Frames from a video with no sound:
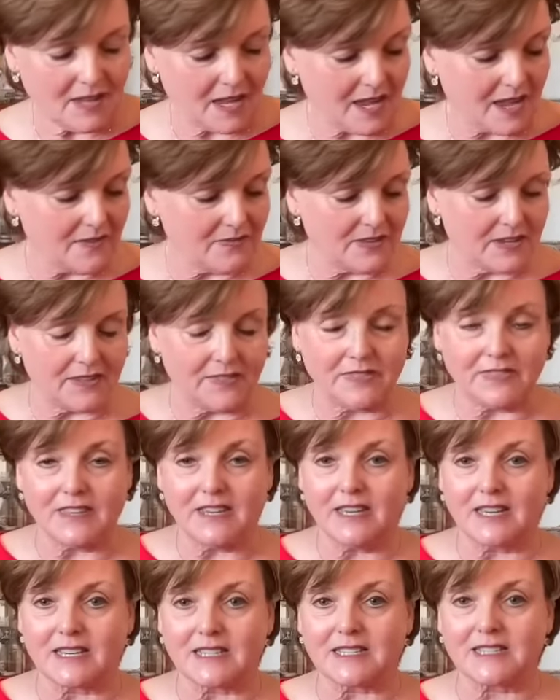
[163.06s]
and then
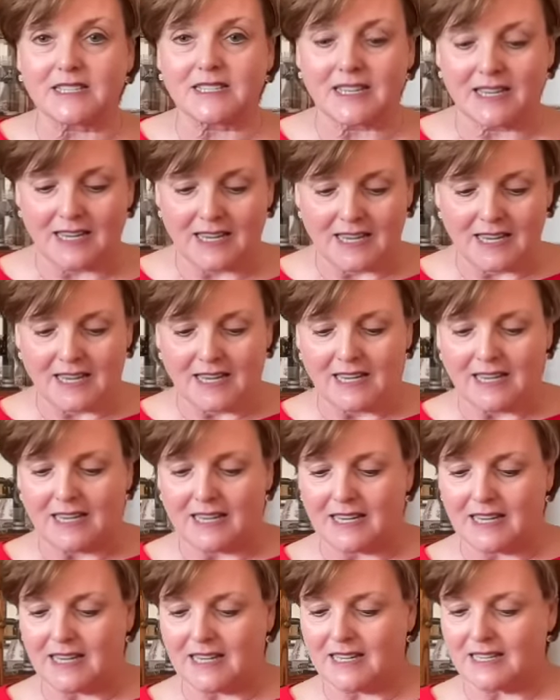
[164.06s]
this
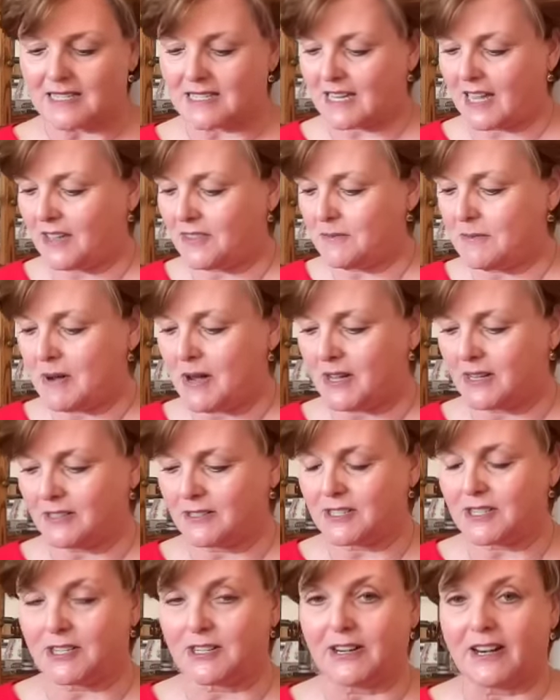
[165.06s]
is how the model
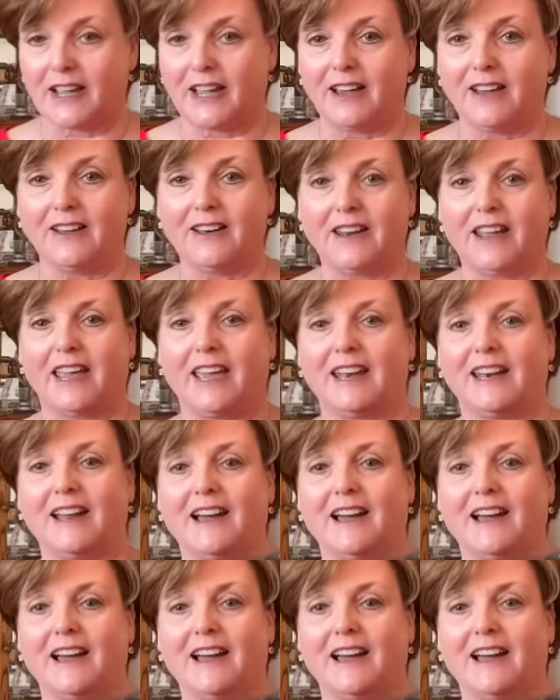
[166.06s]
turned out. And